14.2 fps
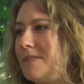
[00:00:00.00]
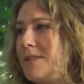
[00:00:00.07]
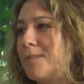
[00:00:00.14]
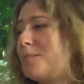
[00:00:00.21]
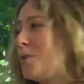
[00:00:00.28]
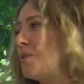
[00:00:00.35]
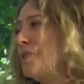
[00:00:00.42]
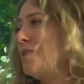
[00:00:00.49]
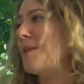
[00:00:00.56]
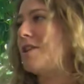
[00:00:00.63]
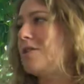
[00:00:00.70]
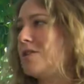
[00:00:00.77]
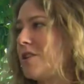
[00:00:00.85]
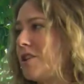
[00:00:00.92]
to put
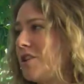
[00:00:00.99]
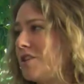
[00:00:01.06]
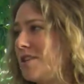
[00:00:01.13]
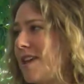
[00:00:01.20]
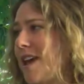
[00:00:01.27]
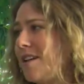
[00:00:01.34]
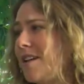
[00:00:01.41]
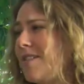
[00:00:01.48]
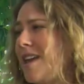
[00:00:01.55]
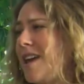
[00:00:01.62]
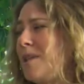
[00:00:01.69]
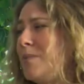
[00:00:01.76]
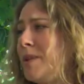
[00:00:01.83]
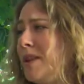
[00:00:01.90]
tomatoes on your salad.
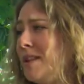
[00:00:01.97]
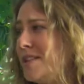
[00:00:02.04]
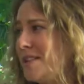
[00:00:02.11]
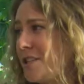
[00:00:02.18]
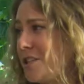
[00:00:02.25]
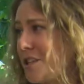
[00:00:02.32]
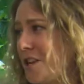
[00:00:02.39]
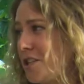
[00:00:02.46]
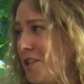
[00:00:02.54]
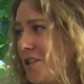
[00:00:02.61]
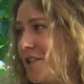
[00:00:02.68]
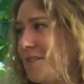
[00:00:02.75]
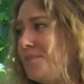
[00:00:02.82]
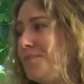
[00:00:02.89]
That impedes
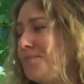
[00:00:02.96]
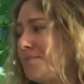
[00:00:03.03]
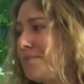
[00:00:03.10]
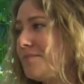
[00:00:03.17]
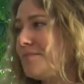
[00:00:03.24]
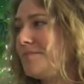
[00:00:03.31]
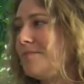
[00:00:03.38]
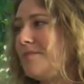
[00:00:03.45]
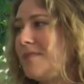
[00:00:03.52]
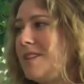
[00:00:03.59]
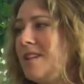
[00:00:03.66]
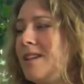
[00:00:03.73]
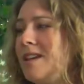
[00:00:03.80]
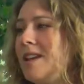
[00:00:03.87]
digestion. Yeah.
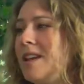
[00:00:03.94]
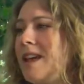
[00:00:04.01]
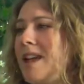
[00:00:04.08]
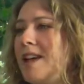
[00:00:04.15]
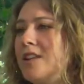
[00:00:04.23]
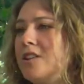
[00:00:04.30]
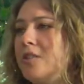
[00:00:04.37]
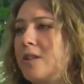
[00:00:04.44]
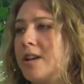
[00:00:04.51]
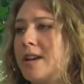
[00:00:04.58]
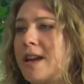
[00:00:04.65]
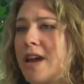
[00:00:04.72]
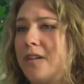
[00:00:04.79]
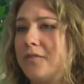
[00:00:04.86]
And you
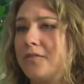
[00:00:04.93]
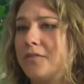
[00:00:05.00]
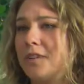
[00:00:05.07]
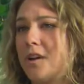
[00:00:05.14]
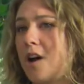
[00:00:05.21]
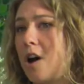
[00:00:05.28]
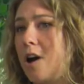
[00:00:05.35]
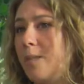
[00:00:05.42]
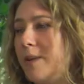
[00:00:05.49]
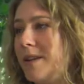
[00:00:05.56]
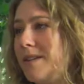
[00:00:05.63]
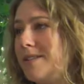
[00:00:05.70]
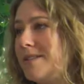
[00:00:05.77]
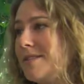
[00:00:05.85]
can have
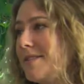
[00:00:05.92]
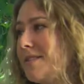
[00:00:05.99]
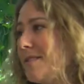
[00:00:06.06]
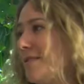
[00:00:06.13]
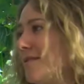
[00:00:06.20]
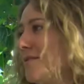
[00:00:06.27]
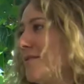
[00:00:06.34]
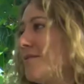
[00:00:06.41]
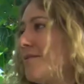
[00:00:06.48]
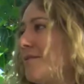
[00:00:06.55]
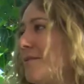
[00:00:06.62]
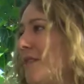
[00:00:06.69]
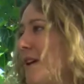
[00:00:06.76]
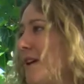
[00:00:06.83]
almonds,
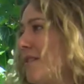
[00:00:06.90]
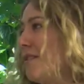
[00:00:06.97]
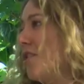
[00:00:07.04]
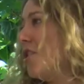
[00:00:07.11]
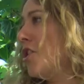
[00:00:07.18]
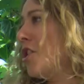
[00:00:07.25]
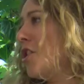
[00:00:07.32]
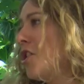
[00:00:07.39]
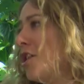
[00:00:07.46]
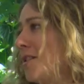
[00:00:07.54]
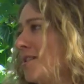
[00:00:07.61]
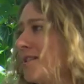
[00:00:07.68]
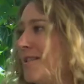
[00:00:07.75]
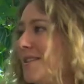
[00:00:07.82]
and they're
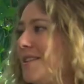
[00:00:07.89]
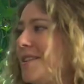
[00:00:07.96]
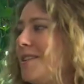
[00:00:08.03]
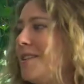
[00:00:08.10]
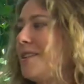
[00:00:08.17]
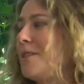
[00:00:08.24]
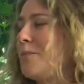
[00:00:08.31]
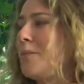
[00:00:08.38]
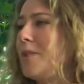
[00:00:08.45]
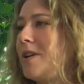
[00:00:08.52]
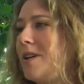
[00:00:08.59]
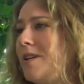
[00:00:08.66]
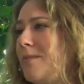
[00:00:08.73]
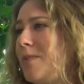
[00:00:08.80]
cooked,
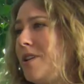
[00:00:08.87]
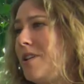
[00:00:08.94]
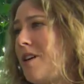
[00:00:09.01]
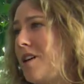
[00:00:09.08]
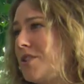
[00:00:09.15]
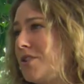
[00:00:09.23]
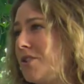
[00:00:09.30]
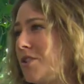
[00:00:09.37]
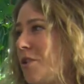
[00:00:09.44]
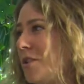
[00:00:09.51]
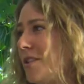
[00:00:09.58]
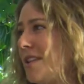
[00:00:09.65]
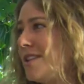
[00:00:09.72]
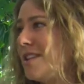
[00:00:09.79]
mm-hmm. but not
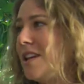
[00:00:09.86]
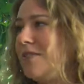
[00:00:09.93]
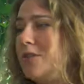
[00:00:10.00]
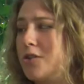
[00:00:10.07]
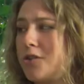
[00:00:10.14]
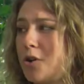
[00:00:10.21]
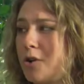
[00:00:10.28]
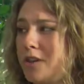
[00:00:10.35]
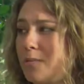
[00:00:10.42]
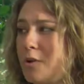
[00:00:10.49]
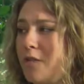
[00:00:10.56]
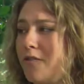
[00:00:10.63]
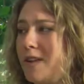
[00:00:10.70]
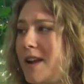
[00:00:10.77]
soaked. Let's say if you soak them
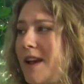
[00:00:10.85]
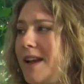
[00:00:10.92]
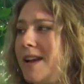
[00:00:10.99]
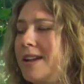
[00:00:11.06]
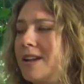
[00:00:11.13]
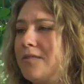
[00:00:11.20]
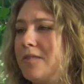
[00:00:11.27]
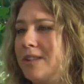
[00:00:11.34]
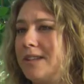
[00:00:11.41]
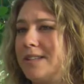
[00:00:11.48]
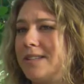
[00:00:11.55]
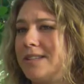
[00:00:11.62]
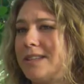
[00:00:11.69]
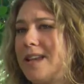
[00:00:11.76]
overnight, it
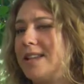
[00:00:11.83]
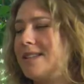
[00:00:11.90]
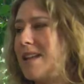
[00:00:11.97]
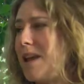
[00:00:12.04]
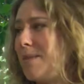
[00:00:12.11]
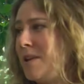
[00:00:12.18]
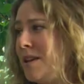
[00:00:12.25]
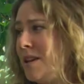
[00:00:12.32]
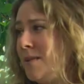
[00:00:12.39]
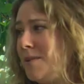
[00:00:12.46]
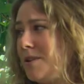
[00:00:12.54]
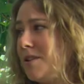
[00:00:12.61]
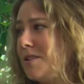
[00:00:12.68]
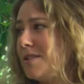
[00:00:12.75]
releases enzyme
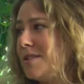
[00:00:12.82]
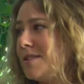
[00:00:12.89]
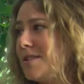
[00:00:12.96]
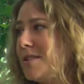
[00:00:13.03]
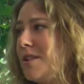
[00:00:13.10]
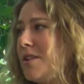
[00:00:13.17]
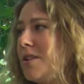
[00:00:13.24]
inhibitors,